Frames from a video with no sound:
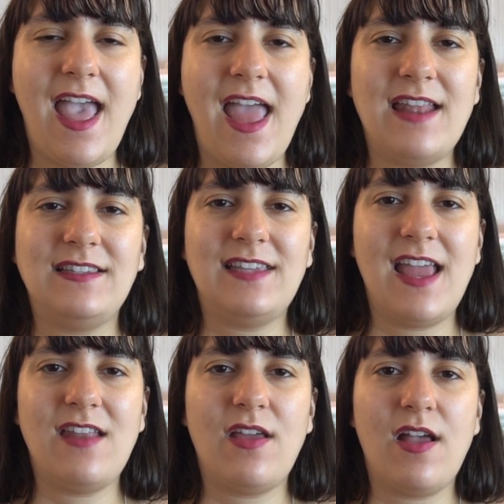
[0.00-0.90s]
and it
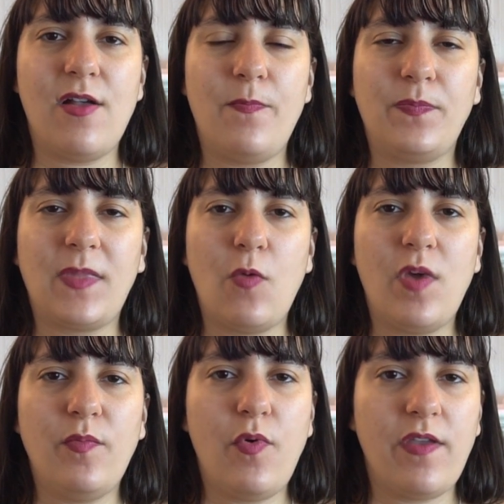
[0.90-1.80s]
said
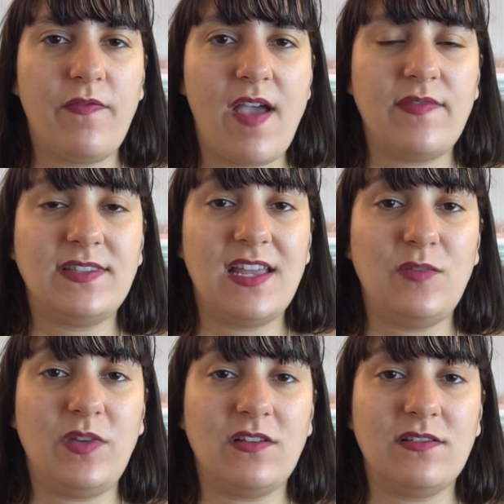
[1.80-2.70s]
1.5
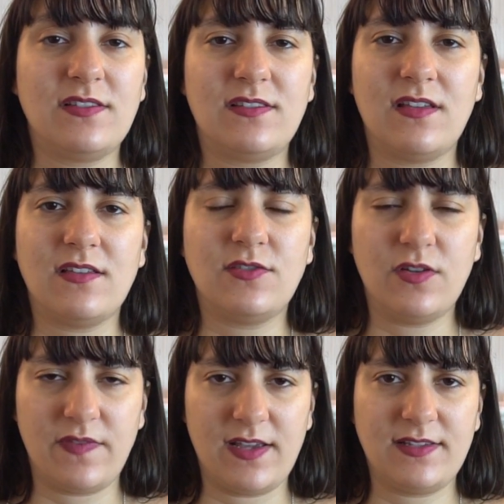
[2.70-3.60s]
centimeters
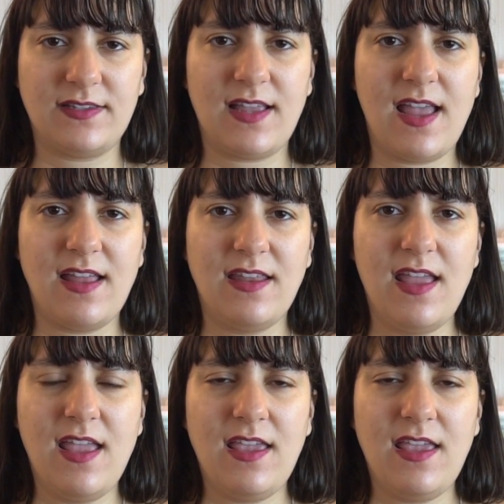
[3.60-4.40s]
cervix, and